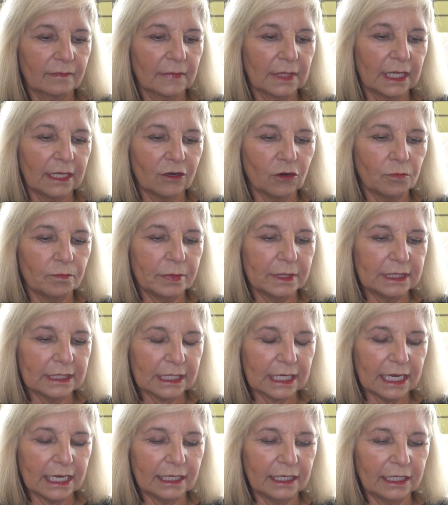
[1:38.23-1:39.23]
it opens
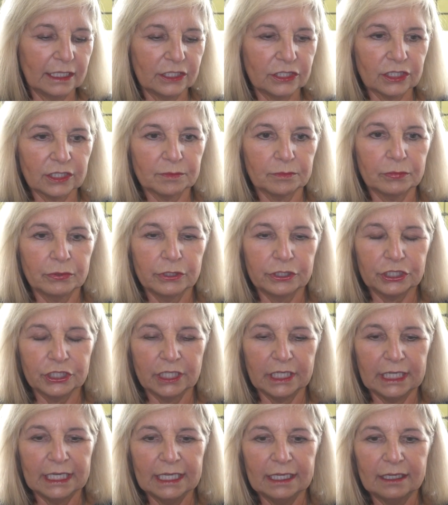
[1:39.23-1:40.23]
kind of, you just push
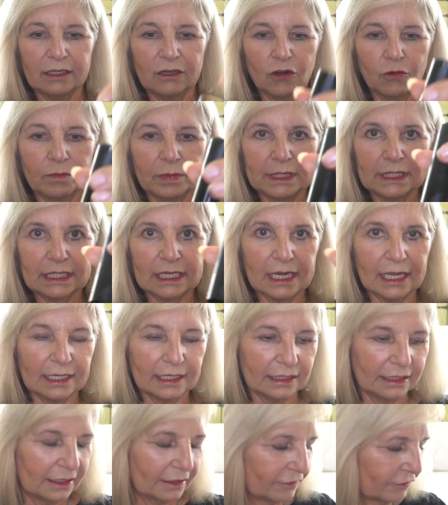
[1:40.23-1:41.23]
it in, it opens kind of